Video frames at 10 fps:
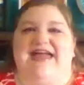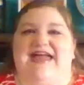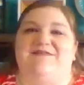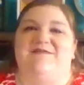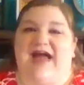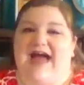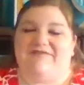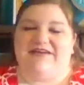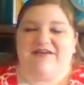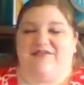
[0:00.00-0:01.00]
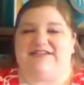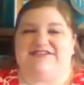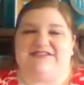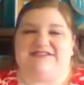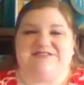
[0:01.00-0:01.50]
If you have any
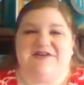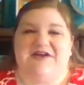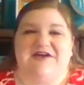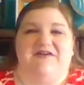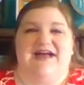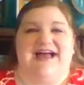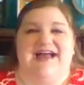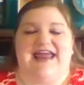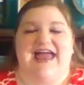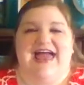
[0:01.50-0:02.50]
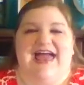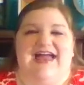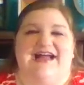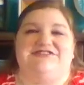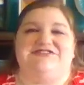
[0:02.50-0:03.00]
questions, you can go ahead
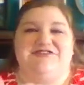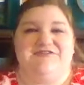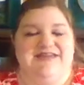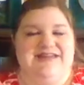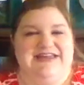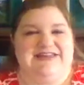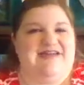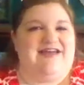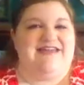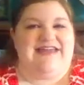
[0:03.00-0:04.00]
and shoot me an email.